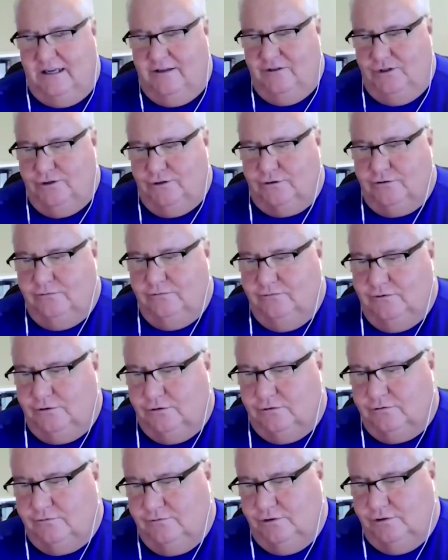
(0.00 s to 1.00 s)
your
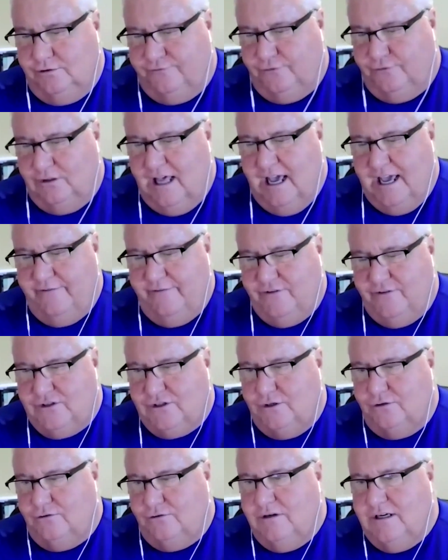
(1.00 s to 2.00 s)
full
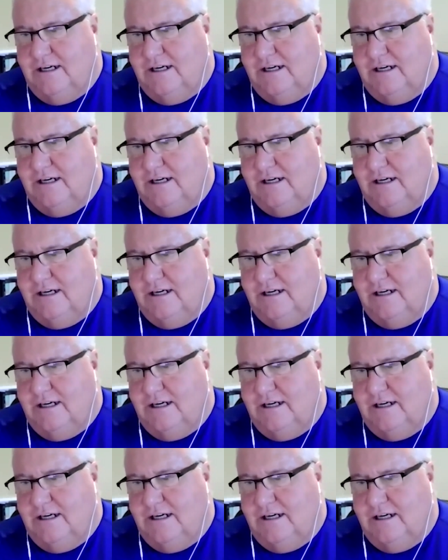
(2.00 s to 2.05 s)
life.